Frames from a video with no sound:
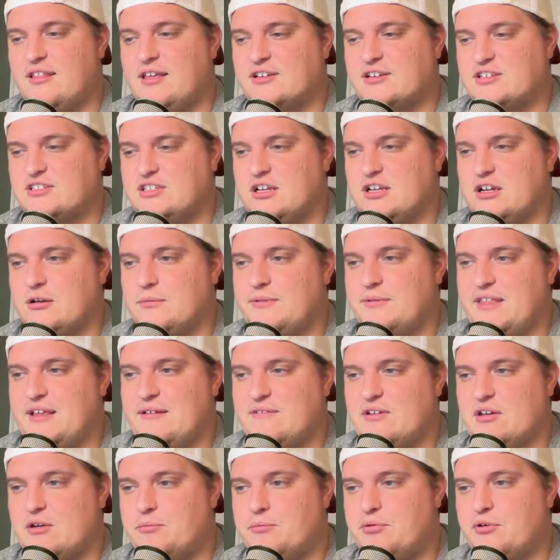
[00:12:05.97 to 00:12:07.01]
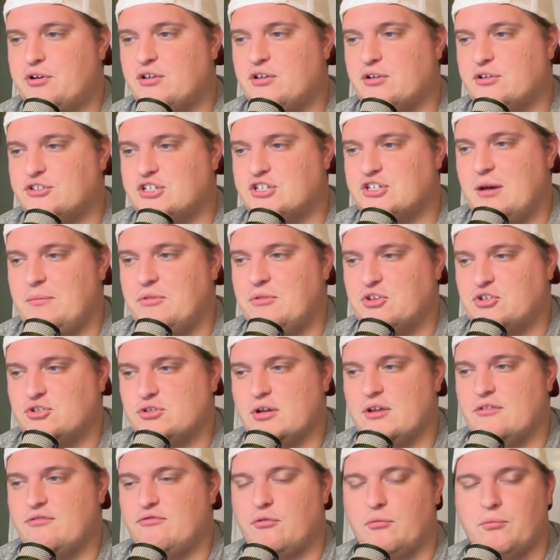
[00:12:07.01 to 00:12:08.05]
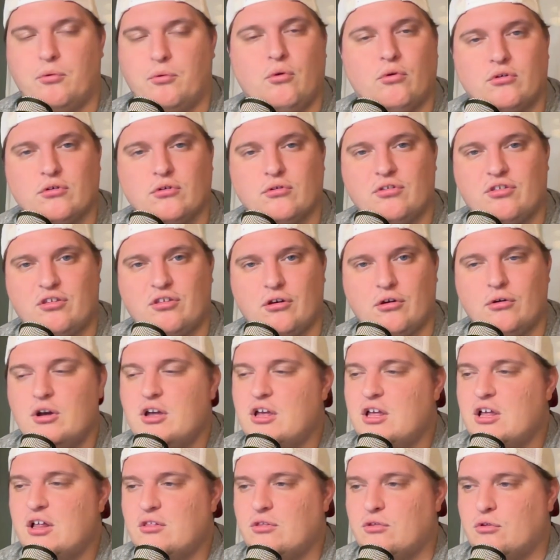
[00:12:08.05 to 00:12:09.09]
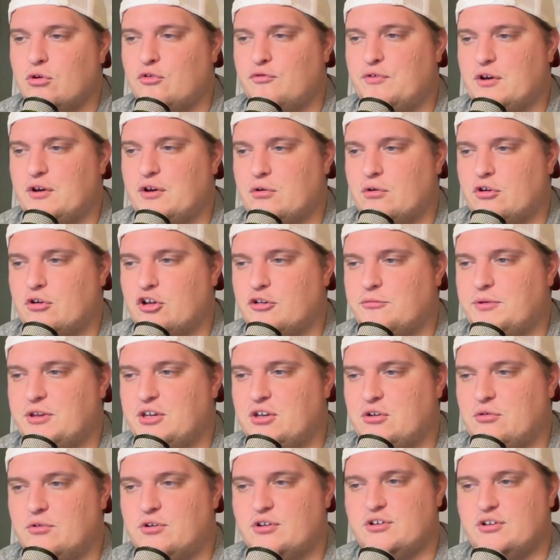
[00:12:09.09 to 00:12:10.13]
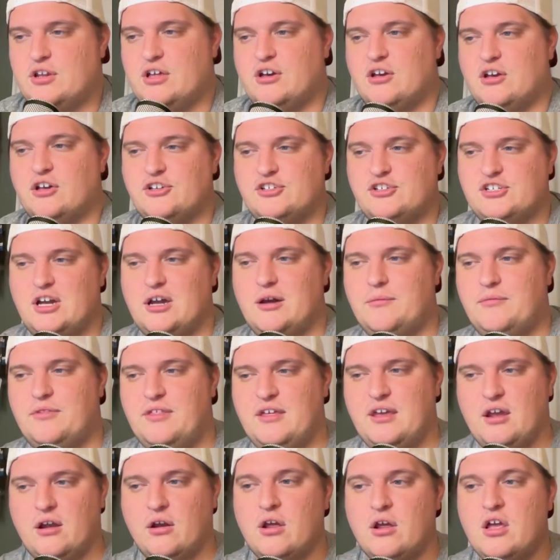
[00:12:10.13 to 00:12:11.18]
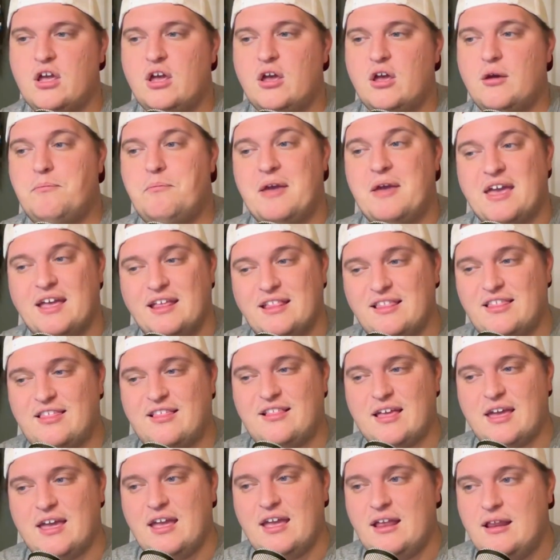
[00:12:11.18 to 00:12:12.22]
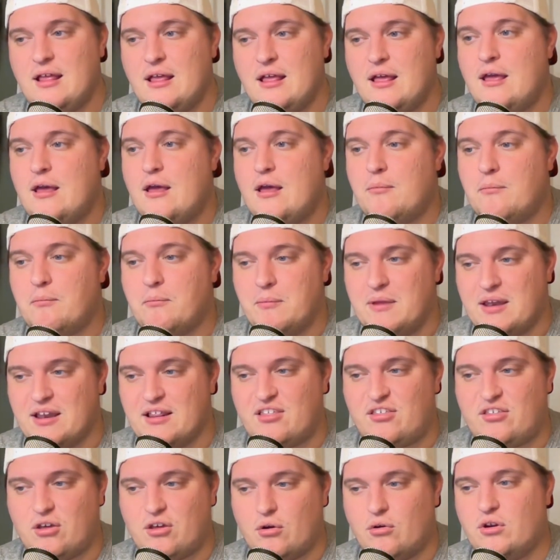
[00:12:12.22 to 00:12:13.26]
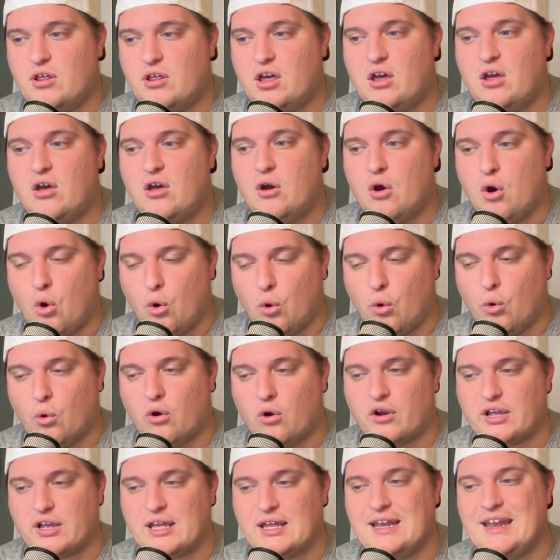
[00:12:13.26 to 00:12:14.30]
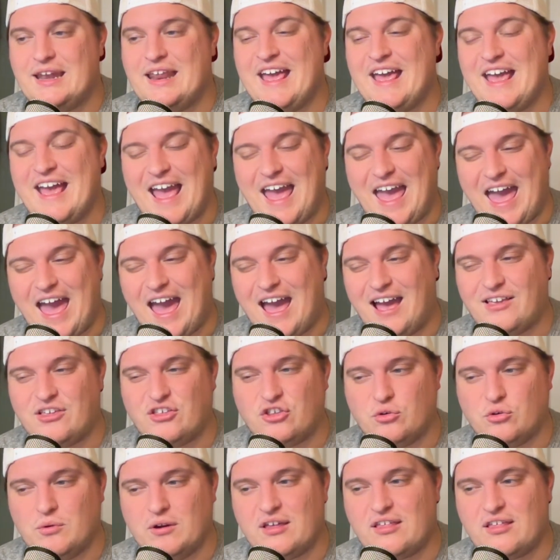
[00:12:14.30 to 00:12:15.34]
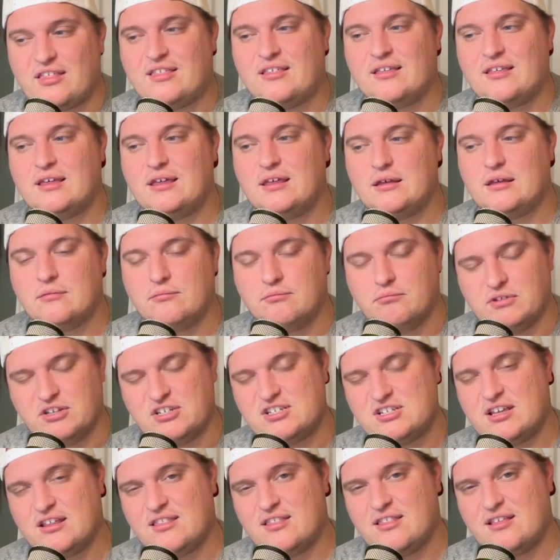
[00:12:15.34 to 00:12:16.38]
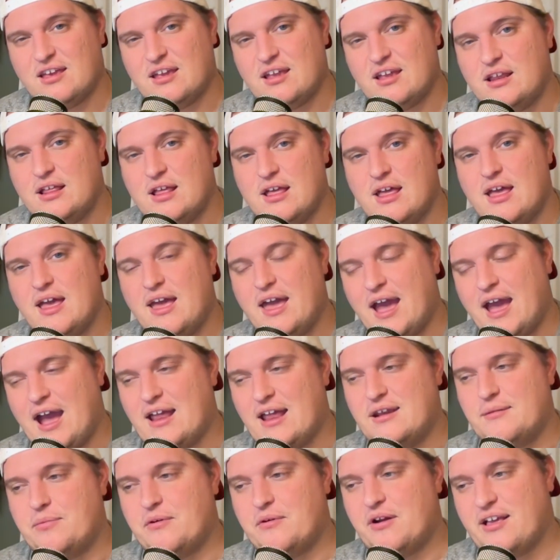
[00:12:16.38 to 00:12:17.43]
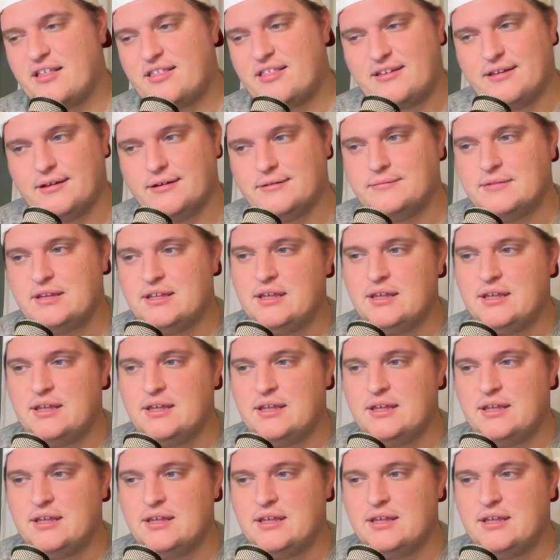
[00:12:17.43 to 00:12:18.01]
next year, but they've done a pretty good job in the transfer portal, so Luke Fickell could be doing a good job there. Penn State, Minnesota, Oregon, at USC, Michigan State, at Nebraska.